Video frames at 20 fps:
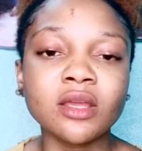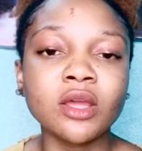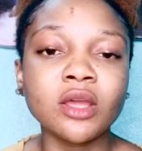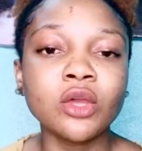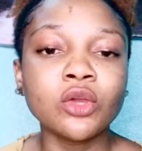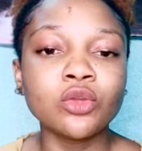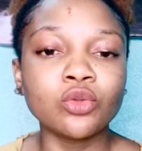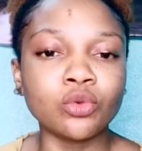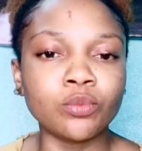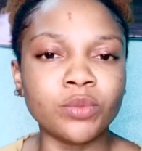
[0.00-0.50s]

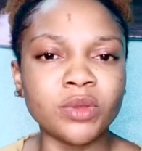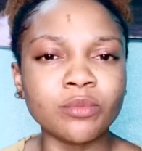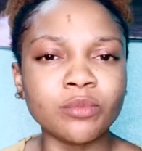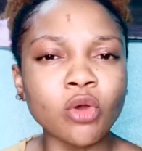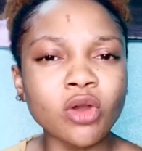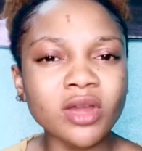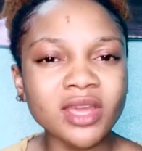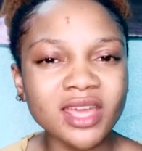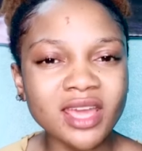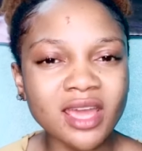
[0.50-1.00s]
You'll be more
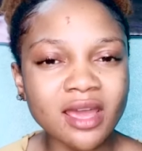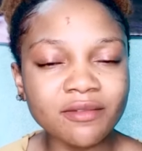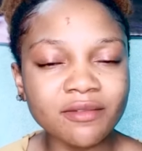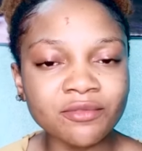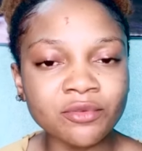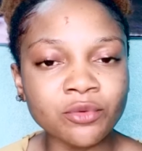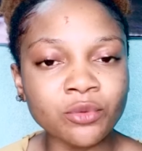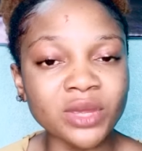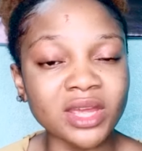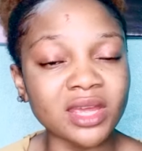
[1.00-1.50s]

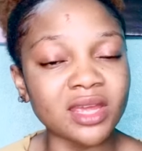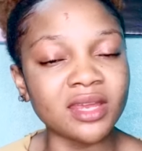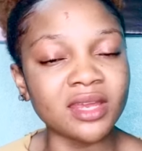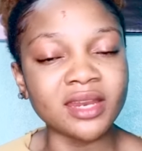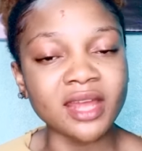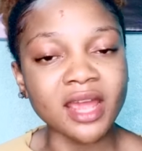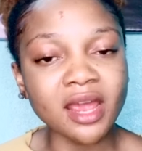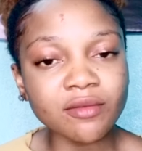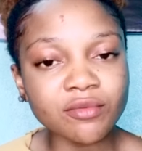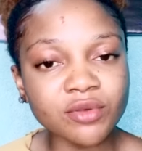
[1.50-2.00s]
careful in
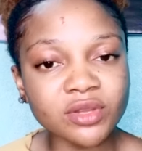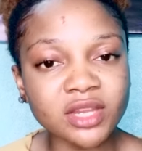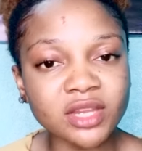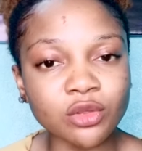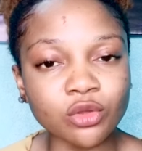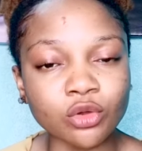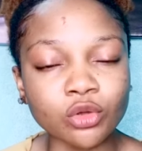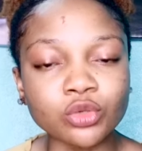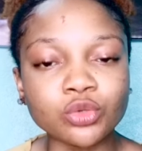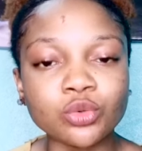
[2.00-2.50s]
everything you're
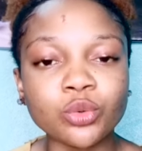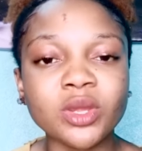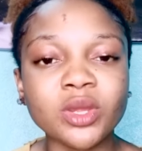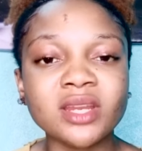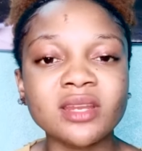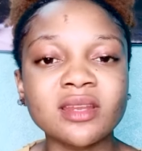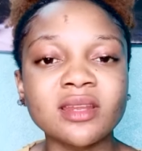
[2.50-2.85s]
doing,